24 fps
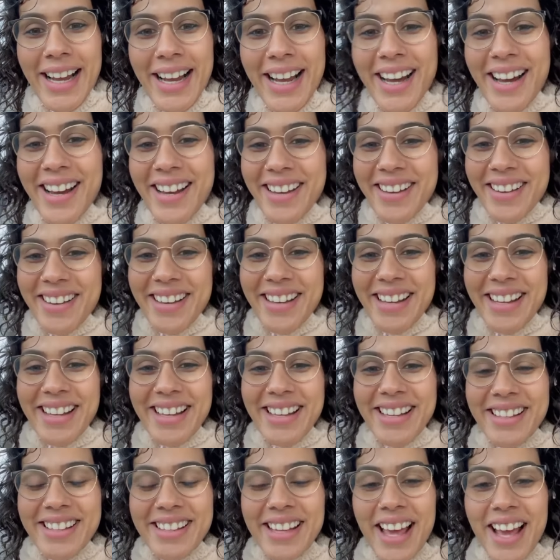Hi
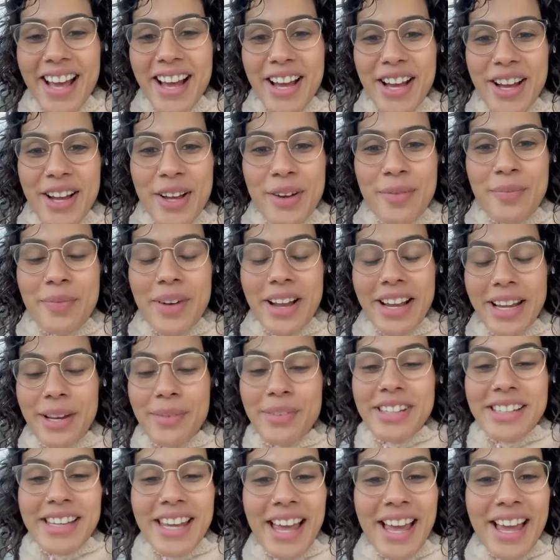guys, my name
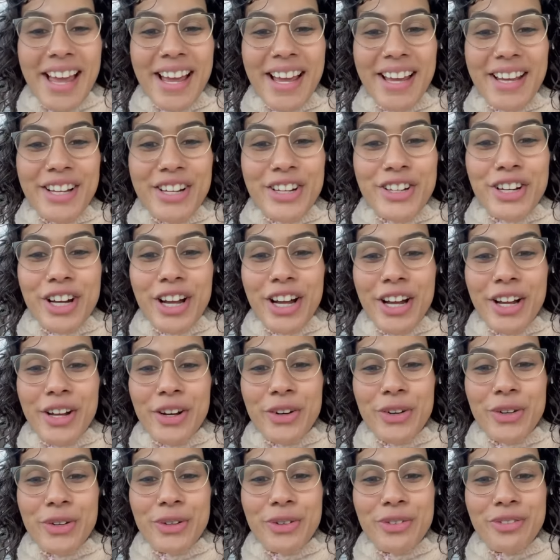is Kaj. I
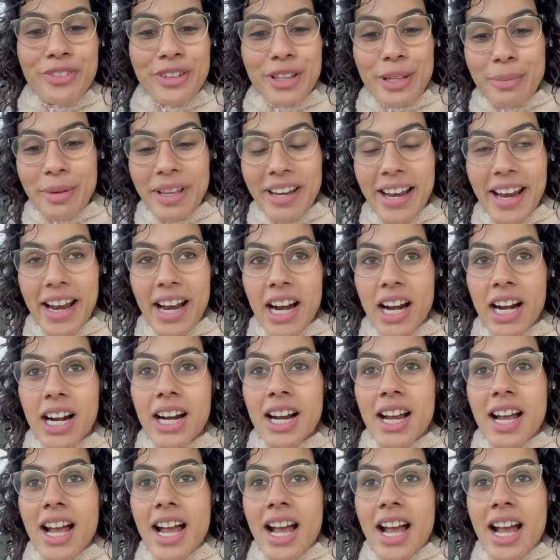own Filament Hair.